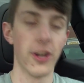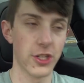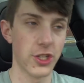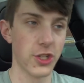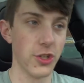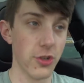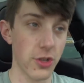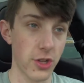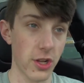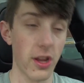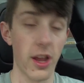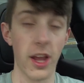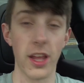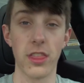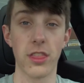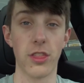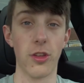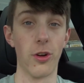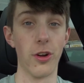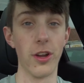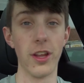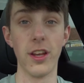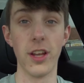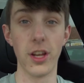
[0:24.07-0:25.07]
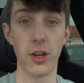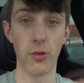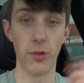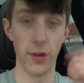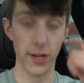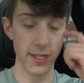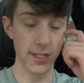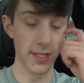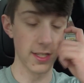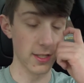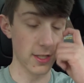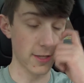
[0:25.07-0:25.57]
it's usually like 30
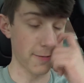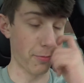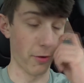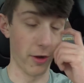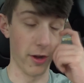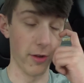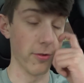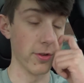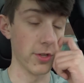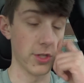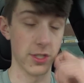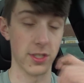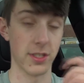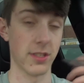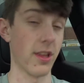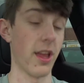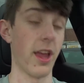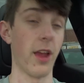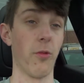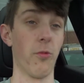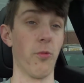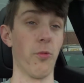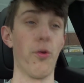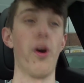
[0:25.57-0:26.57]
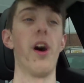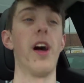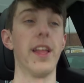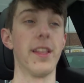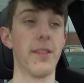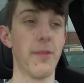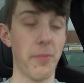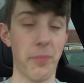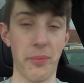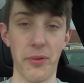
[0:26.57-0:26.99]
degrees in spring, which is like what?